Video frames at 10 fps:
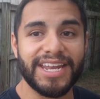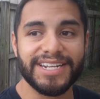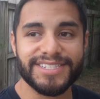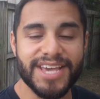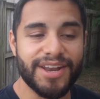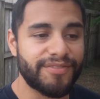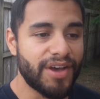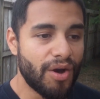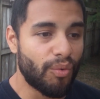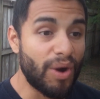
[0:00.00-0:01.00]
and instead of
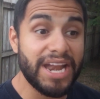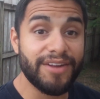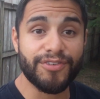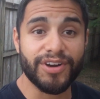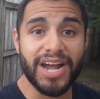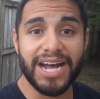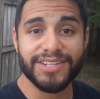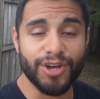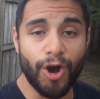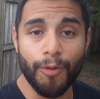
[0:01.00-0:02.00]
waiting for God
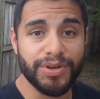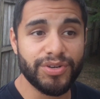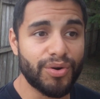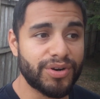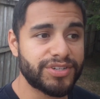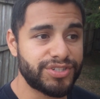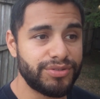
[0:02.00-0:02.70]
to open doors,